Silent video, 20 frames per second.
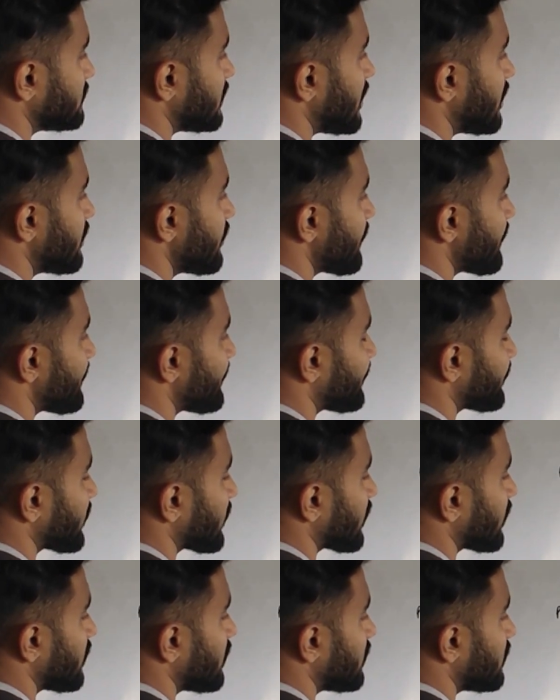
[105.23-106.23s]
Done.
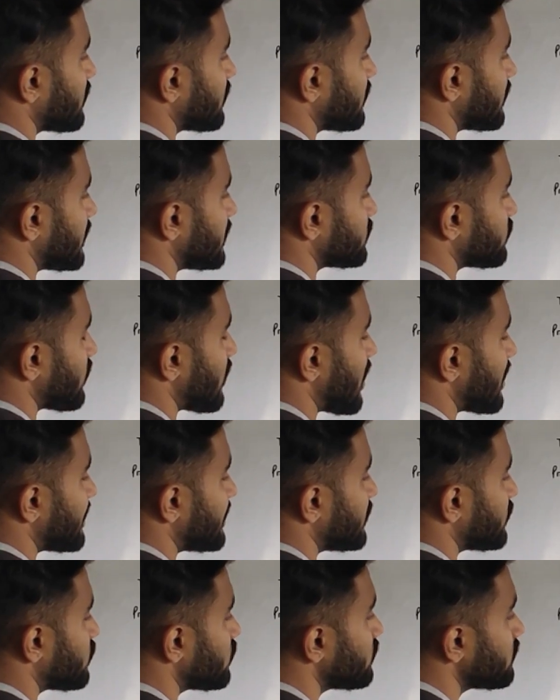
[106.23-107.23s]
That is 1
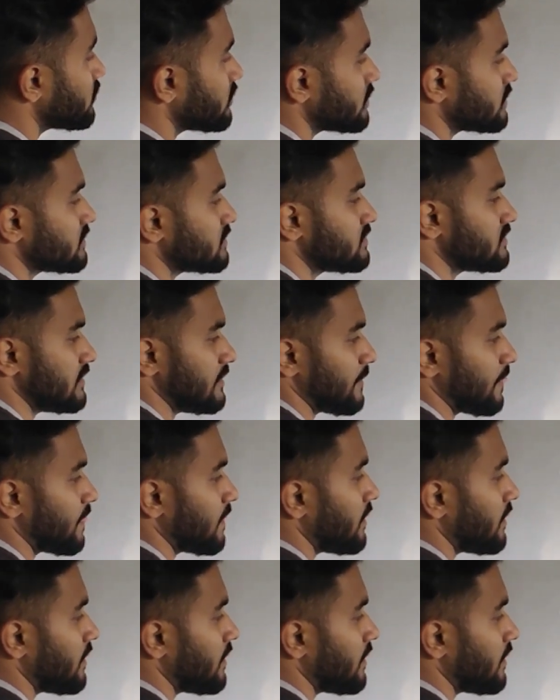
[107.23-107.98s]
into C.